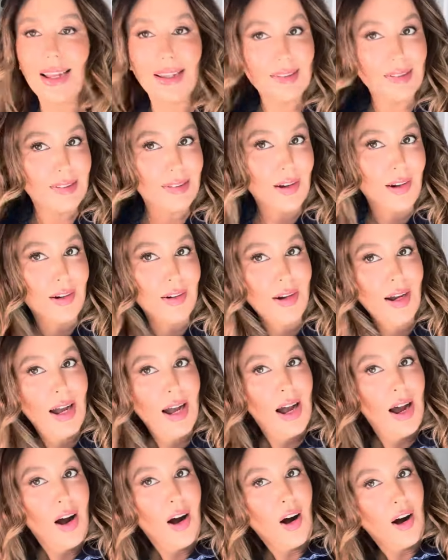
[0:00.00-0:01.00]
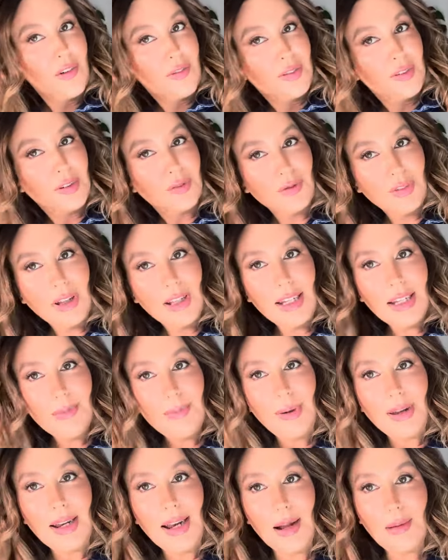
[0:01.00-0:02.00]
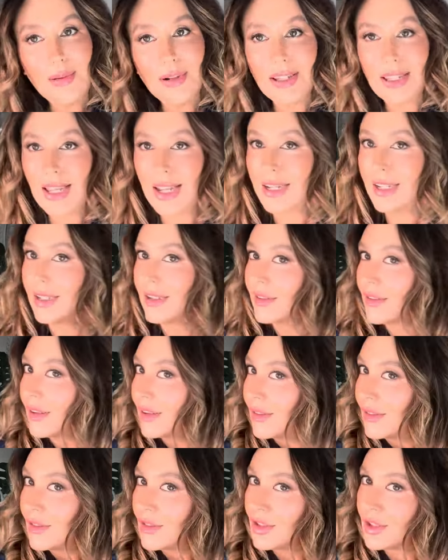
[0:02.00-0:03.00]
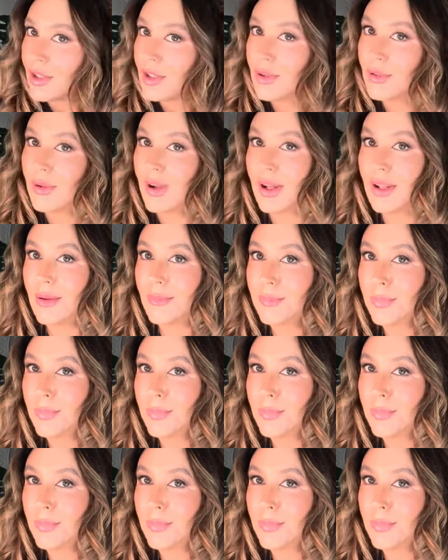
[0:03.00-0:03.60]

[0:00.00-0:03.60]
So I've really been able to get it to a